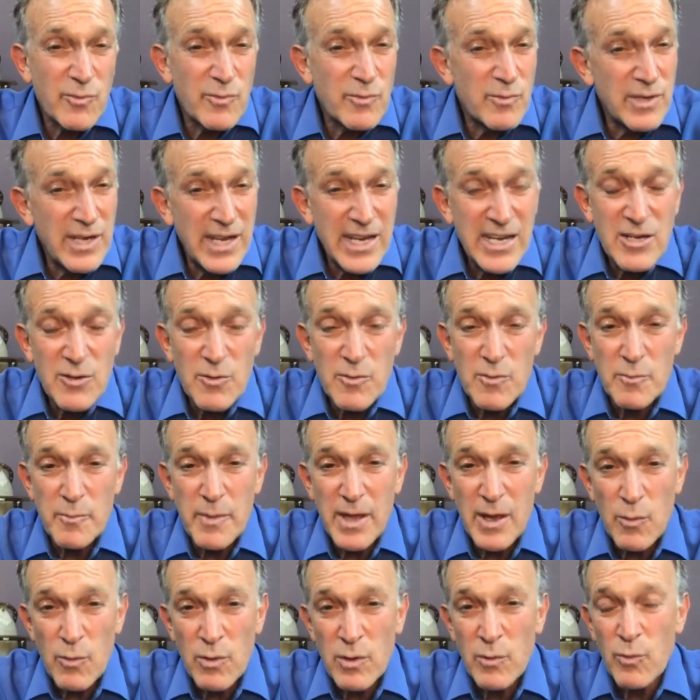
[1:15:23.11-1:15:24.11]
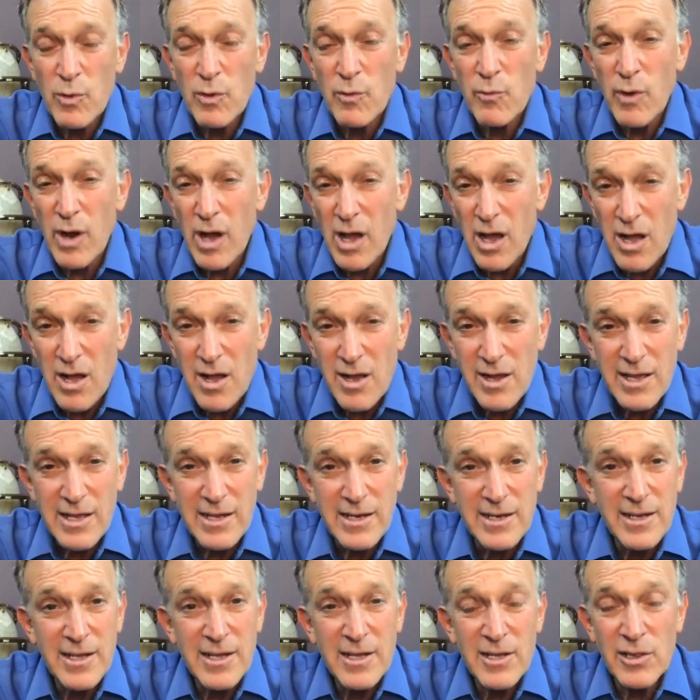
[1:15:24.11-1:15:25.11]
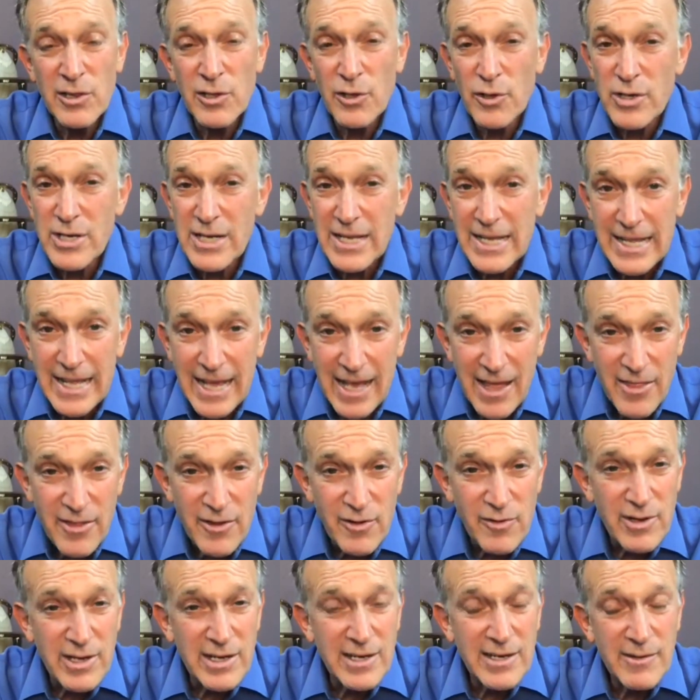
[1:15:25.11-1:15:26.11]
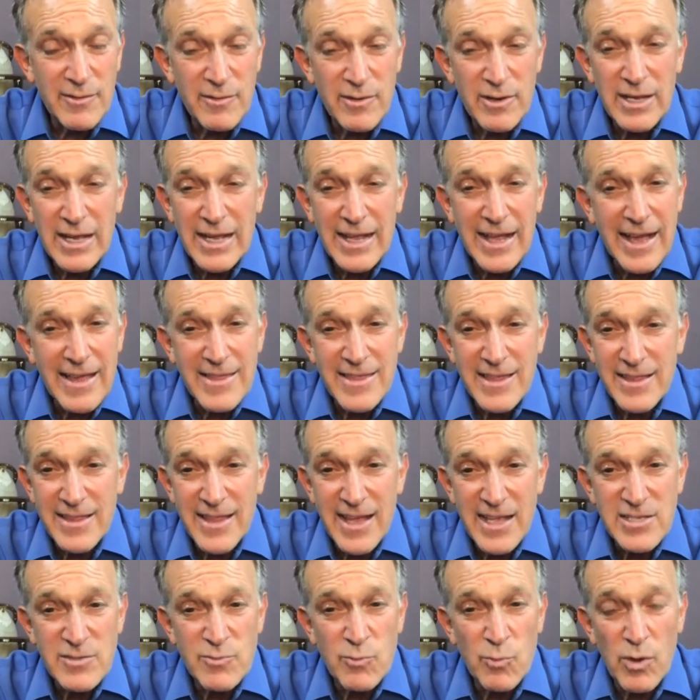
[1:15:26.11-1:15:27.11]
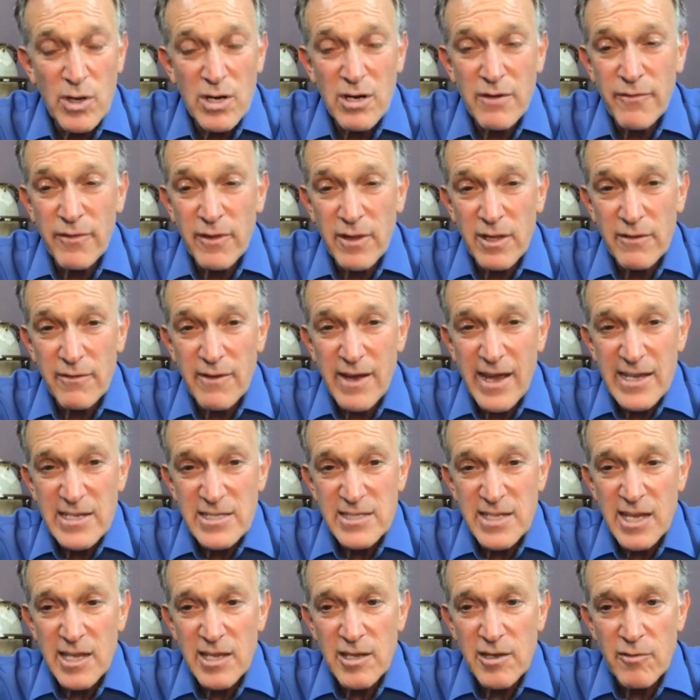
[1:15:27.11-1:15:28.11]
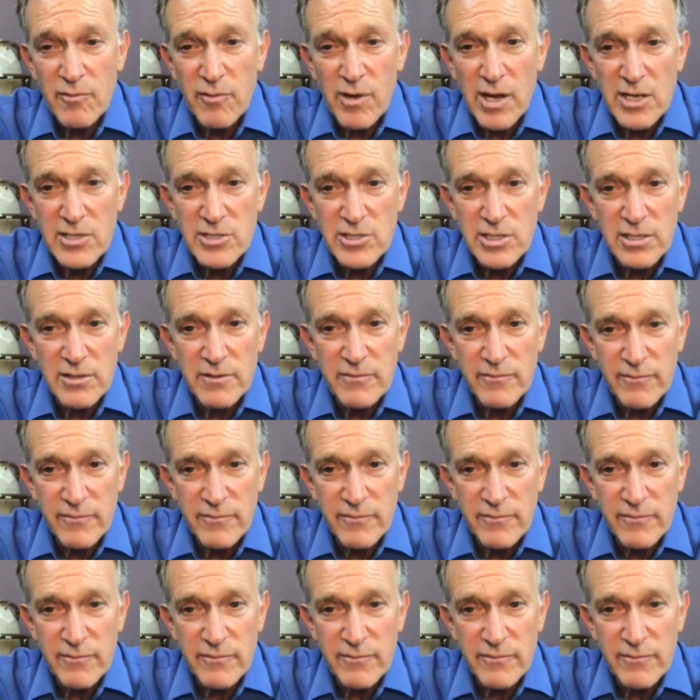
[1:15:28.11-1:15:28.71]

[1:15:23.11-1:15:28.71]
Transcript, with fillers: need to admit when we're wrong and learn together and i think that's wonderful advice thank you rajan